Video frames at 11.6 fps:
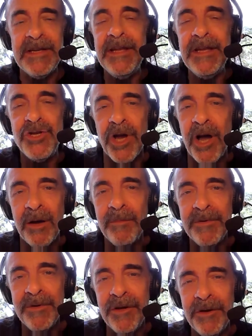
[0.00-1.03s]
any job.
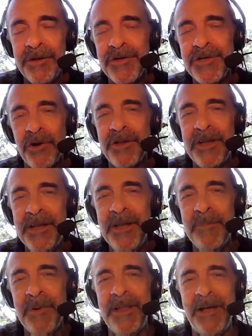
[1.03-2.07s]
You know, and there's hardly
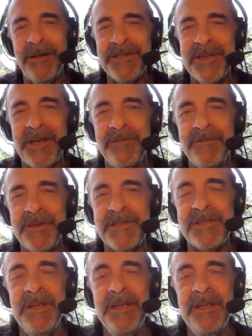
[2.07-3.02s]
anybody outside of us,